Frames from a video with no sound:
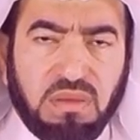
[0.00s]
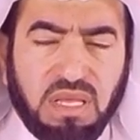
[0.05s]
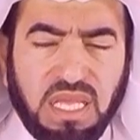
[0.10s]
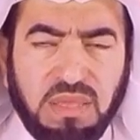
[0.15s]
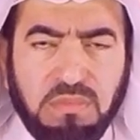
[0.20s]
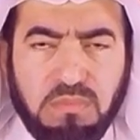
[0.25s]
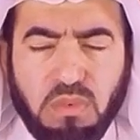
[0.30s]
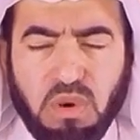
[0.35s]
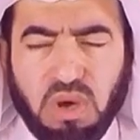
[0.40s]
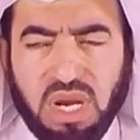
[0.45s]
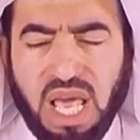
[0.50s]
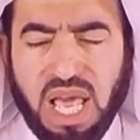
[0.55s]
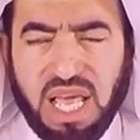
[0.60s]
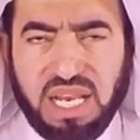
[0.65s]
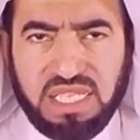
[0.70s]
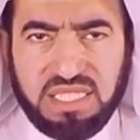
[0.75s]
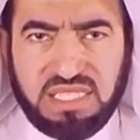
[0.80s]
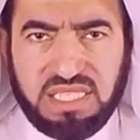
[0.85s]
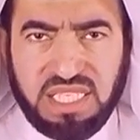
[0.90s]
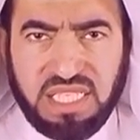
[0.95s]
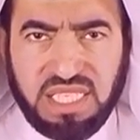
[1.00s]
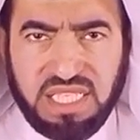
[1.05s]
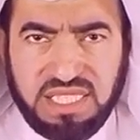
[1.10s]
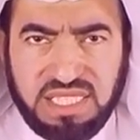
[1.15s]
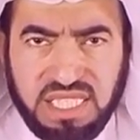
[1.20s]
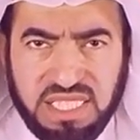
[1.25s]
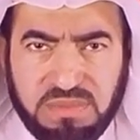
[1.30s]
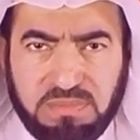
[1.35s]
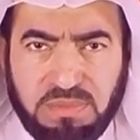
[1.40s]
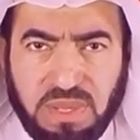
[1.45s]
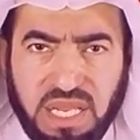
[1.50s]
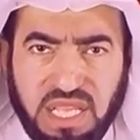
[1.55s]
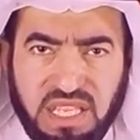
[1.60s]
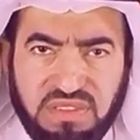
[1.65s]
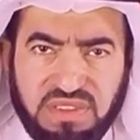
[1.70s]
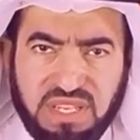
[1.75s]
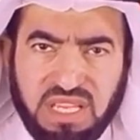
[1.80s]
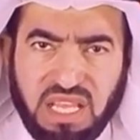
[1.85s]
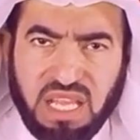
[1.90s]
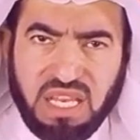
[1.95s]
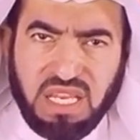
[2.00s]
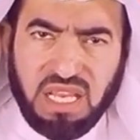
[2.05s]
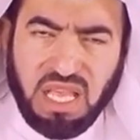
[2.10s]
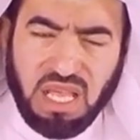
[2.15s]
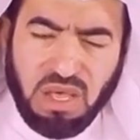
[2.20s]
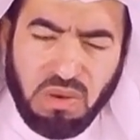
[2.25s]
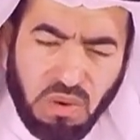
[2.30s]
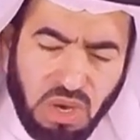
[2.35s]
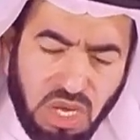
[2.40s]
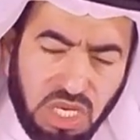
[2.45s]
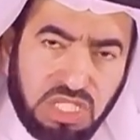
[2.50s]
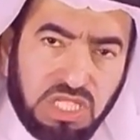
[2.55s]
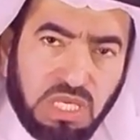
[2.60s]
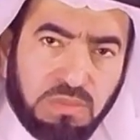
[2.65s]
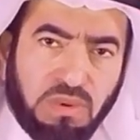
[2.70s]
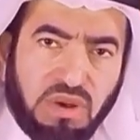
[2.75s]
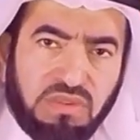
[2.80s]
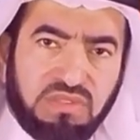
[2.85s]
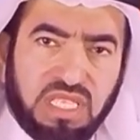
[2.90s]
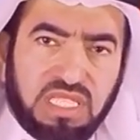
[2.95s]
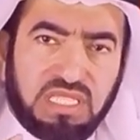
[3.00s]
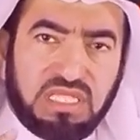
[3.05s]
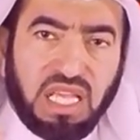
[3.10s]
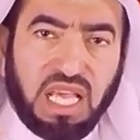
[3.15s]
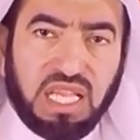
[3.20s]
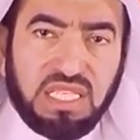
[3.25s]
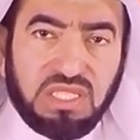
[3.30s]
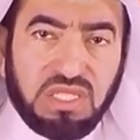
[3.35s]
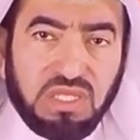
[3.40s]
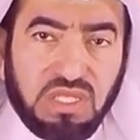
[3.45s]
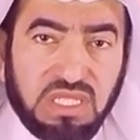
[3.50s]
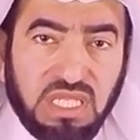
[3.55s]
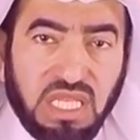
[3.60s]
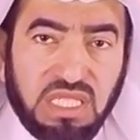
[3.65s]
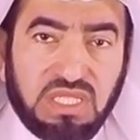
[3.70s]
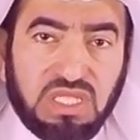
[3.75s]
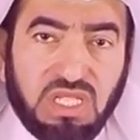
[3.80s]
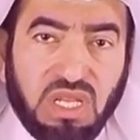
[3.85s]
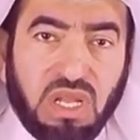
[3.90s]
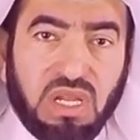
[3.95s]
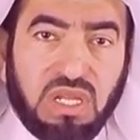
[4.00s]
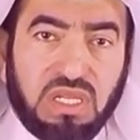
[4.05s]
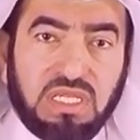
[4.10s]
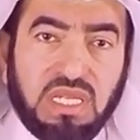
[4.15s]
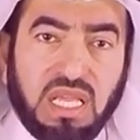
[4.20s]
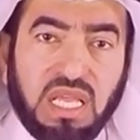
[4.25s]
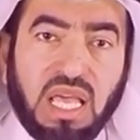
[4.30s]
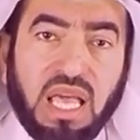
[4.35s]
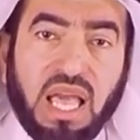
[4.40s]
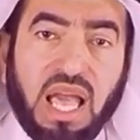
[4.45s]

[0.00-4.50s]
immorality, disbelief in Allah, worship of the statues, and so on.